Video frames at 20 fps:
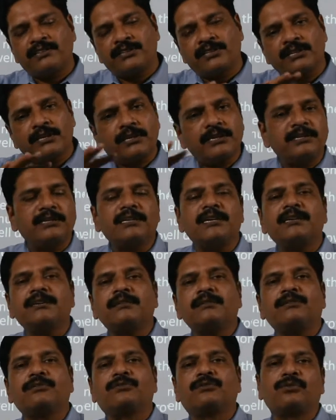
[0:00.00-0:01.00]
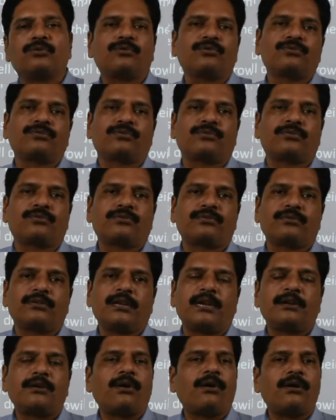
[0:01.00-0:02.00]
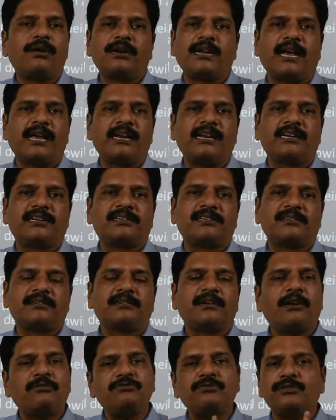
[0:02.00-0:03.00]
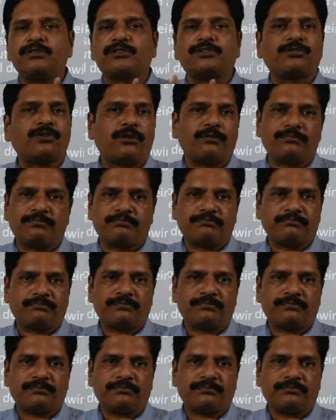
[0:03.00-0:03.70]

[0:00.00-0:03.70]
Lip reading: a certain growth in all direction, now you stop.